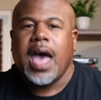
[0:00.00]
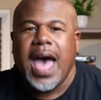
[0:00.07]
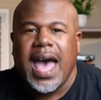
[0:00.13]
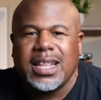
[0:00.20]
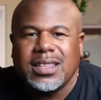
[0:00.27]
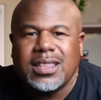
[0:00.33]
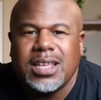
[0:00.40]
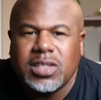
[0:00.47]

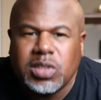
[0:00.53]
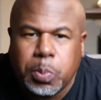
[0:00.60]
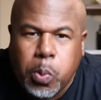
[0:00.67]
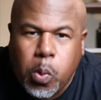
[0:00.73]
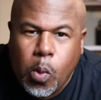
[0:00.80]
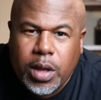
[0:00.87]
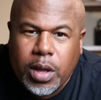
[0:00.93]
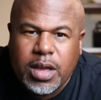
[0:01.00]
At this
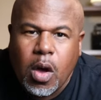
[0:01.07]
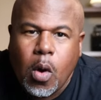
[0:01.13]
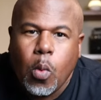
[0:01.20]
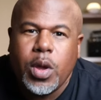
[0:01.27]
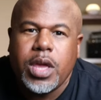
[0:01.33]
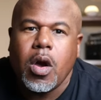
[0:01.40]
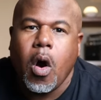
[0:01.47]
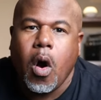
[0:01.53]
point,
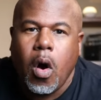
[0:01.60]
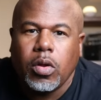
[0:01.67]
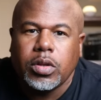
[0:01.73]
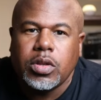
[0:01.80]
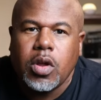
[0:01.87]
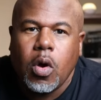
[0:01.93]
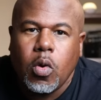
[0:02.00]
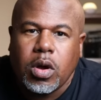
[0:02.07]
we all
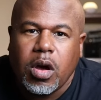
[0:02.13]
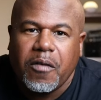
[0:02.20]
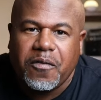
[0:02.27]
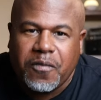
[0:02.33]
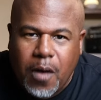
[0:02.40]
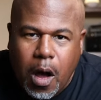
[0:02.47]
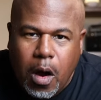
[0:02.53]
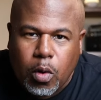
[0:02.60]
know
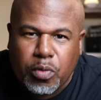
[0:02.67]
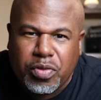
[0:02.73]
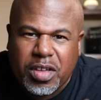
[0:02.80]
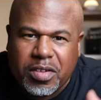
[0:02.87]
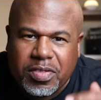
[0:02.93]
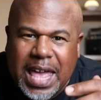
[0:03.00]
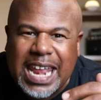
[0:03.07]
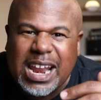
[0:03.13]
Kifaru. They're
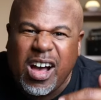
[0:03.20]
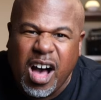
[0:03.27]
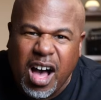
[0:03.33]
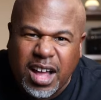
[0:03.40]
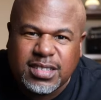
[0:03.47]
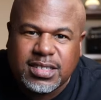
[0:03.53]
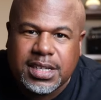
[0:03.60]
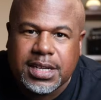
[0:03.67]
that
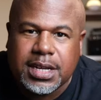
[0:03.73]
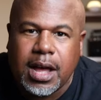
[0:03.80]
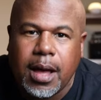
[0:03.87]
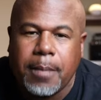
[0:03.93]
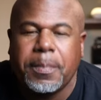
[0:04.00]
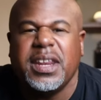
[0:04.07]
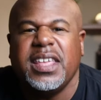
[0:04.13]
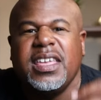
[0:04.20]
hunting
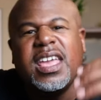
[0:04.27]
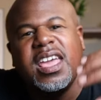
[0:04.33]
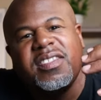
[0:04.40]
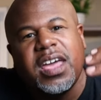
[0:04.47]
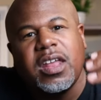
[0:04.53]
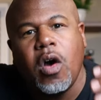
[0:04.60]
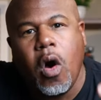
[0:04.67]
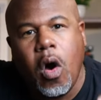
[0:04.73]
company
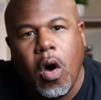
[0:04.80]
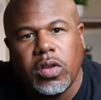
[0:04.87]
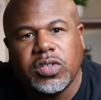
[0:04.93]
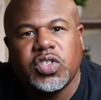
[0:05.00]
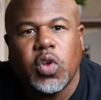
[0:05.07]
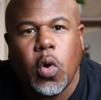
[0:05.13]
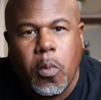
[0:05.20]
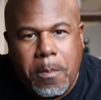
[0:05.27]
that
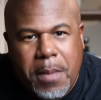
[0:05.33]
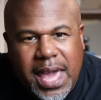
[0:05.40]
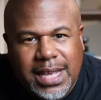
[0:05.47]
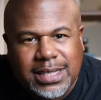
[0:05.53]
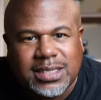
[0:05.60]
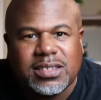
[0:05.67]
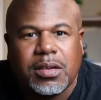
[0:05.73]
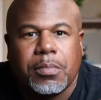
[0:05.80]
also
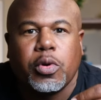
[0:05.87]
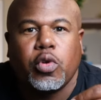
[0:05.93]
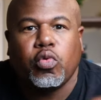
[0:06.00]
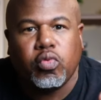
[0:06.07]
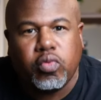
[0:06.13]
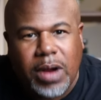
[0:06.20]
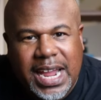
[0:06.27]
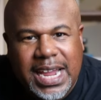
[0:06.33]
makes some
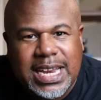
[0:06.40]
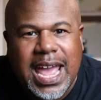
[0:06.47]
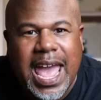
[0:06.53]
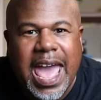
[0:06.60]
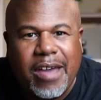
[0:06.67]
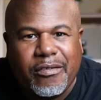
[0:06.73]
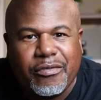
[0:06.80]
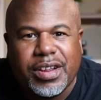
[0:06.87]
great
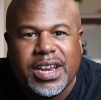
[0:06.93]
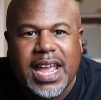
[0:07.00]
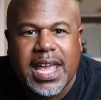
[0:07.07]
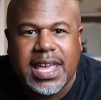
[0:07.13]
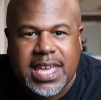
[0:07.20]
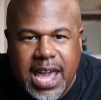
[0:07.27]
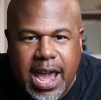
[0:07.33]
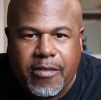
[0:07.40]
everyday
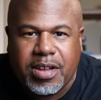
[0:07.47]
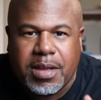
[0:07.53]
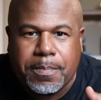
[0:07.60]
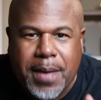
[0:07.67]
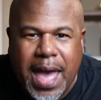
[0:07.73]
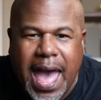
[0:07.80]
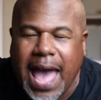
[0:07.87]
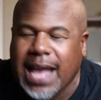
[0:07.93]
carry
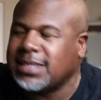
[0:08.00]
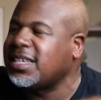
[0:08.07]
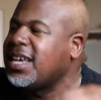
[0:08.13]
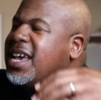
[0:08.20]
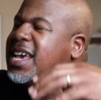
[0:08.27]
packs.